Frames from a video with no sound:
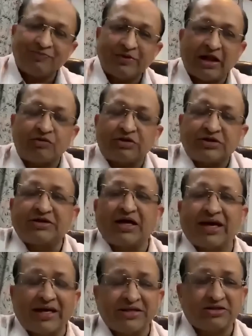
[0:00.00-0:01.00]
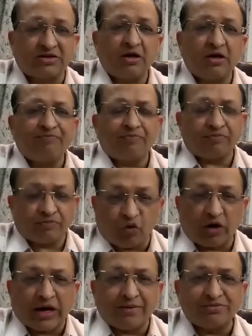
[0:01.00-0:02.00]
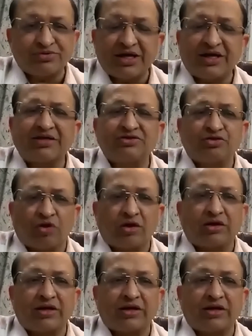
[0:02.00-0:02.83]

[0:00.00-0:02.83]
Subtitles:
Now, this is against what I'm saying is not